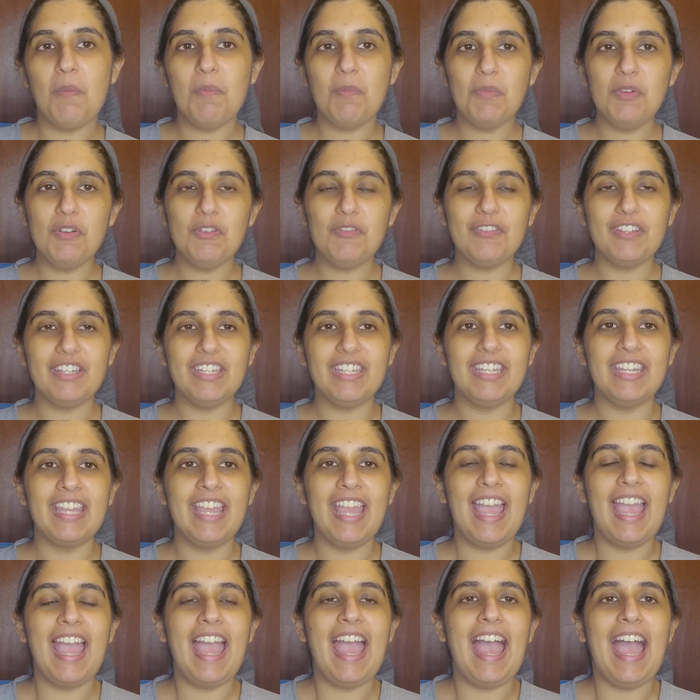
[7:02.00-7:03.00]
movie,
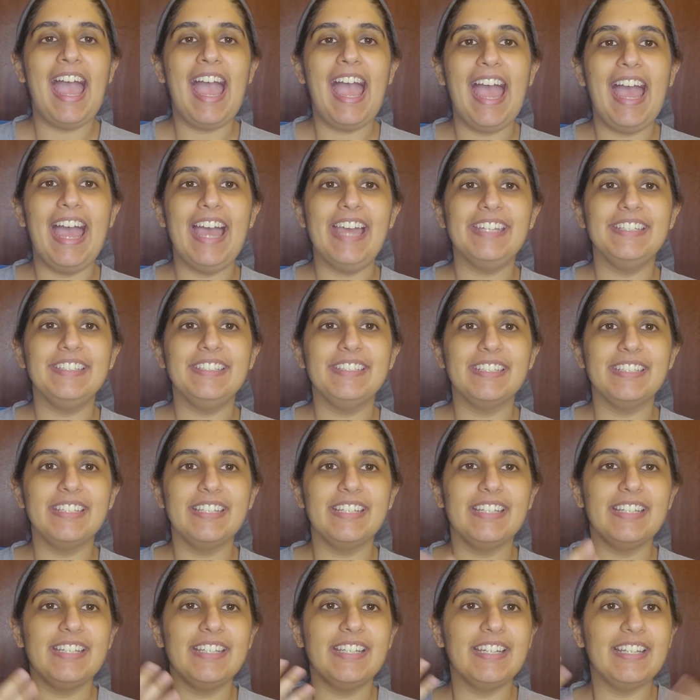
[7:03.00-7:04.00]
and
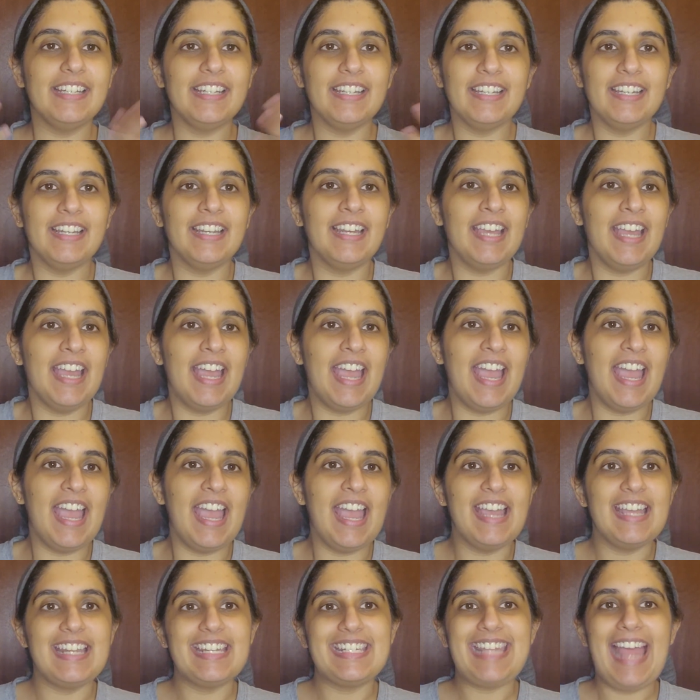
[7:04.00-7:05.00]

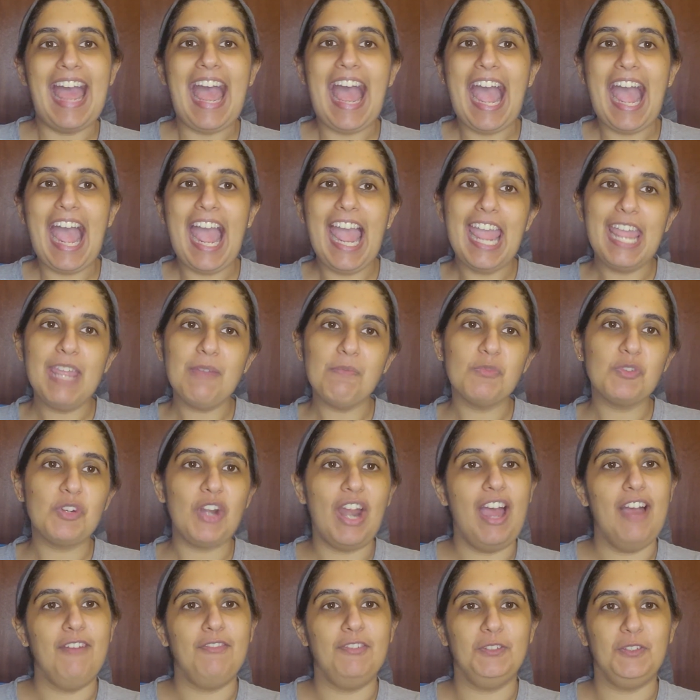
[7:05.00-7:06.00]
time
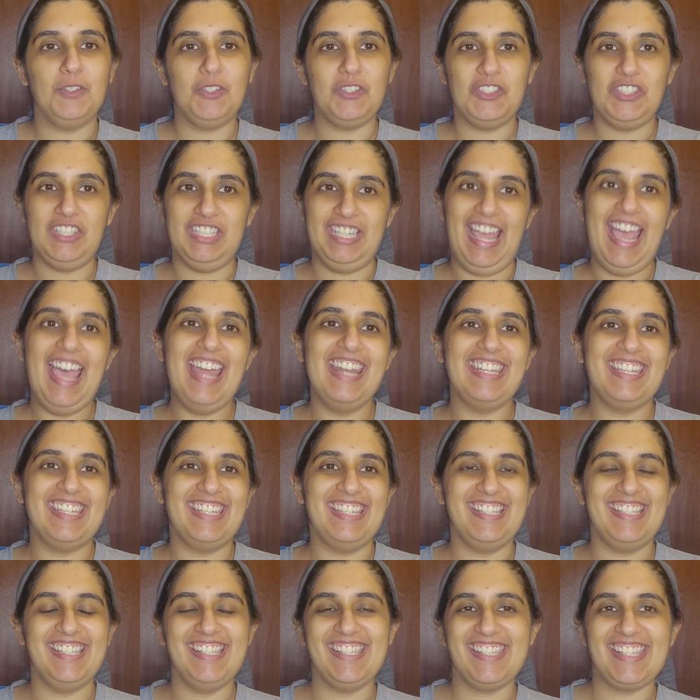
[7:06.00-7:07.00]
travel
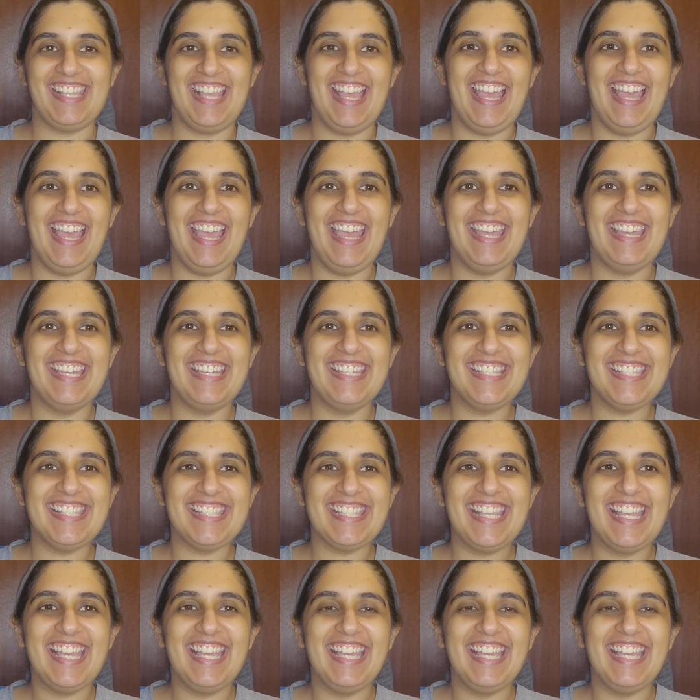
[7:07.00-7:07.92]
shenanigans, guys.